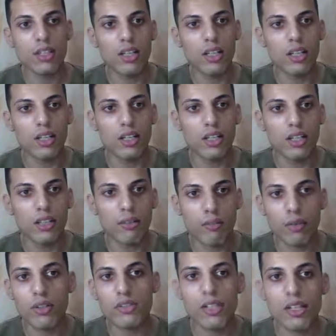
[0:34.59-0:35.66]
The
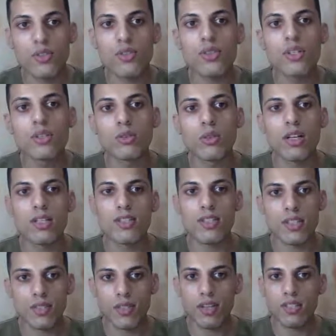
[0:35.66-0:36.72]
first lesson was
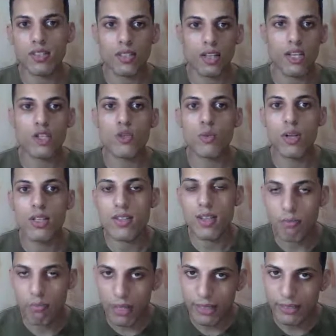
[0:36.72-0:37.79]
discuss schedules
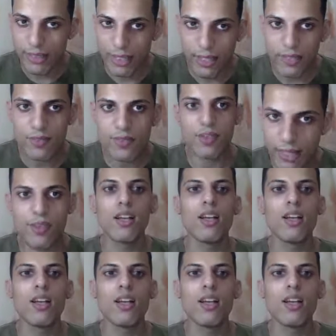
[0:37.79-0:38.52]
and buy tickets